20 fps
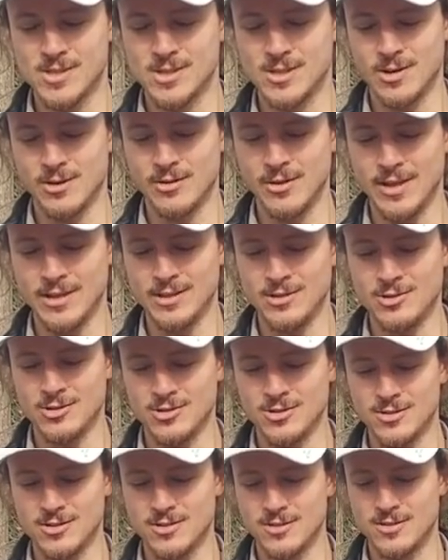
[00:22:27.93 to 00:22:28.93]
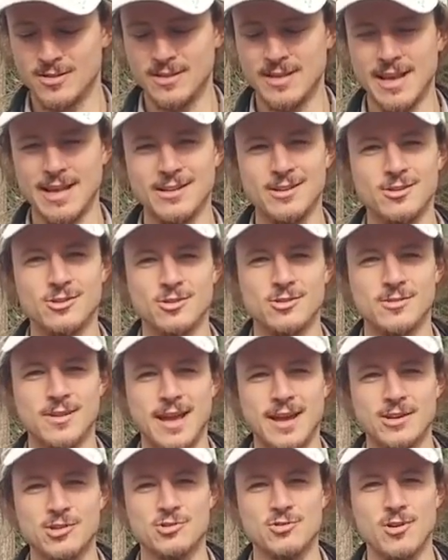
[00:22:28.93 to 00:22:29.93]
So then you're just
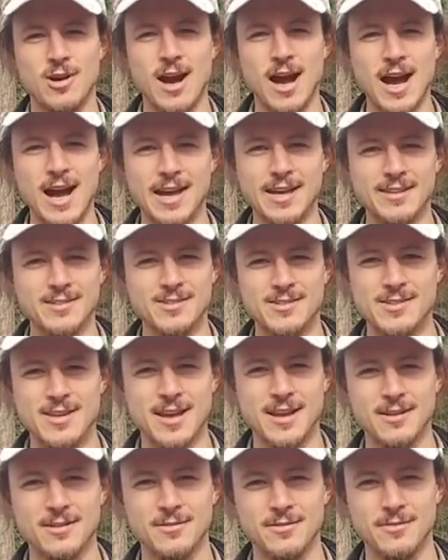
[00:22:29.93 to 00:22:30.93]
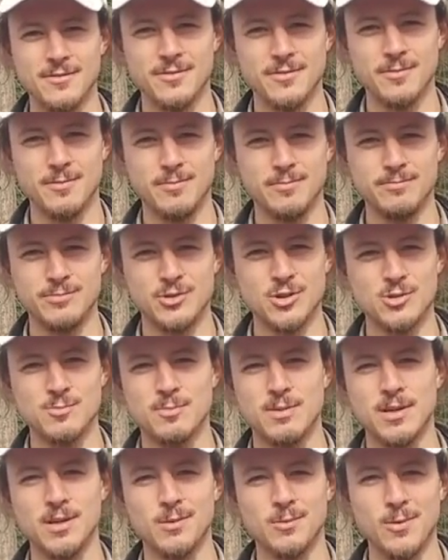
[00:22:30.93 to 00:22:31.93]
extra hot instead of
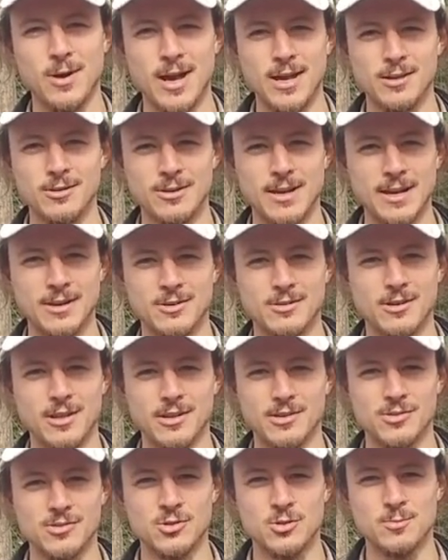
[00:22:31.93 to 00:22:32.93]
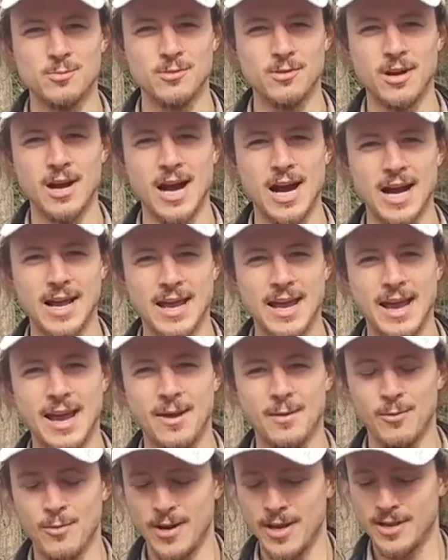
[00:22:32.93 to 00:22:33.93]
just being wet. Now you're like super hot
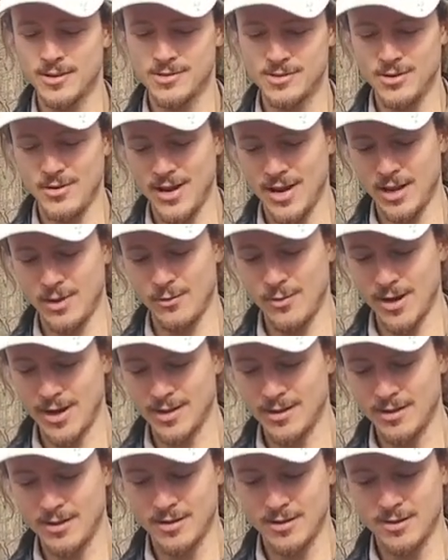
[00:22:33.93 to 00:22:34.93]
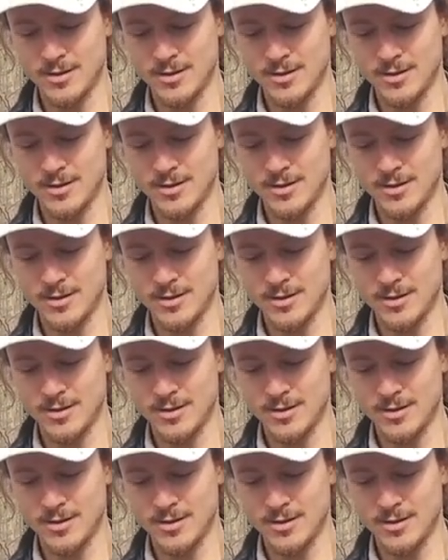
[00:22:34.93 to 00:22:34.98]
and wet. So anyway,